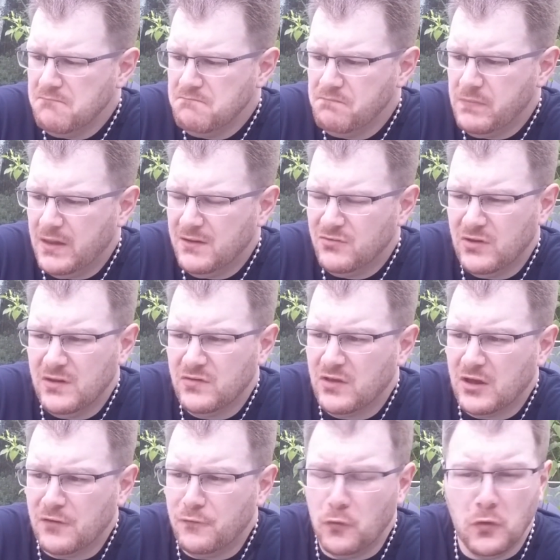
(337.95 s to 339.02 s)
I'd say it's
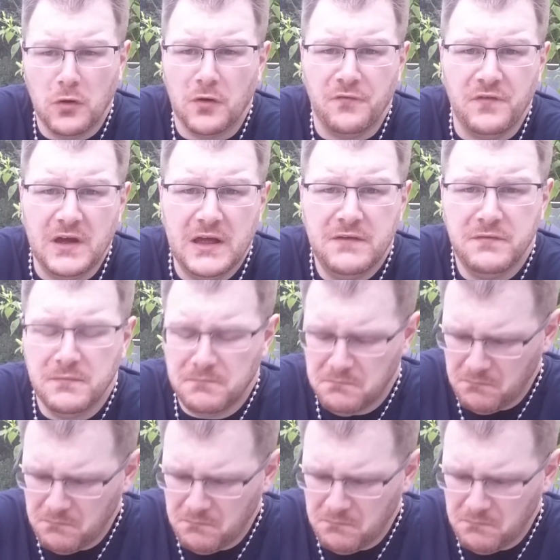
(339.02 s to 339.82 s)
like a 4 or 5.